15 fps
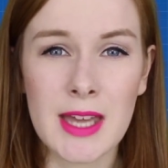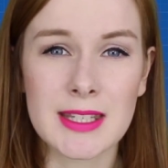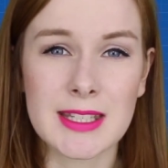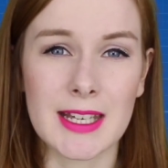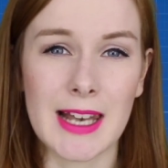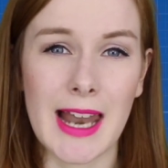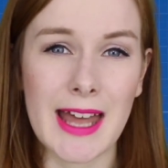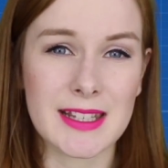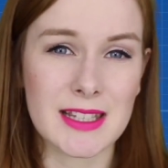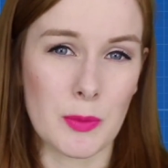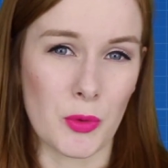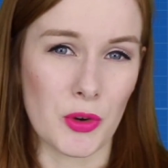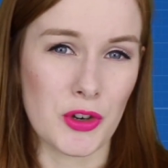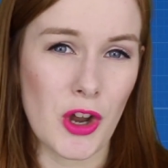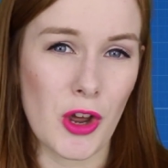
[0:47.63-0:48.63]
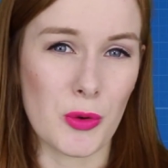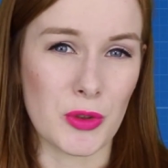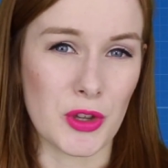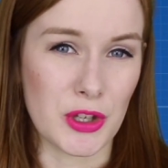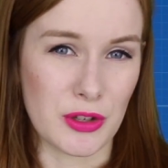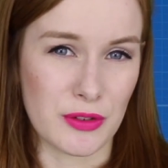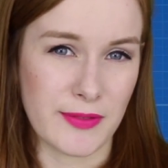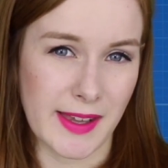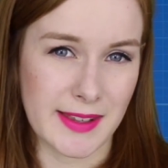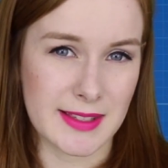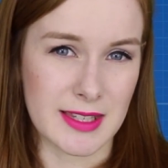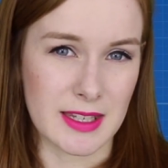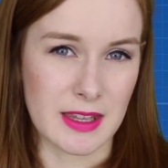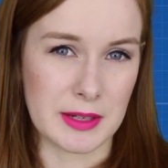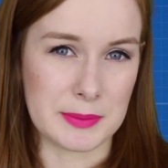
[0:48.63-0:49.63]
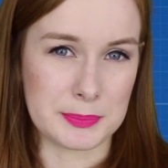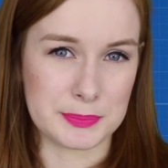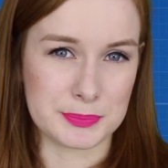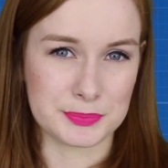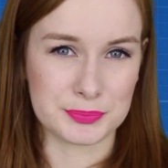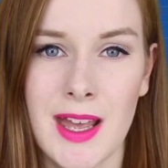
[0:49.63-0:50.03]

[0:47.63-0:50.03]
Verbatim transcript: to let someone know that you fancy them.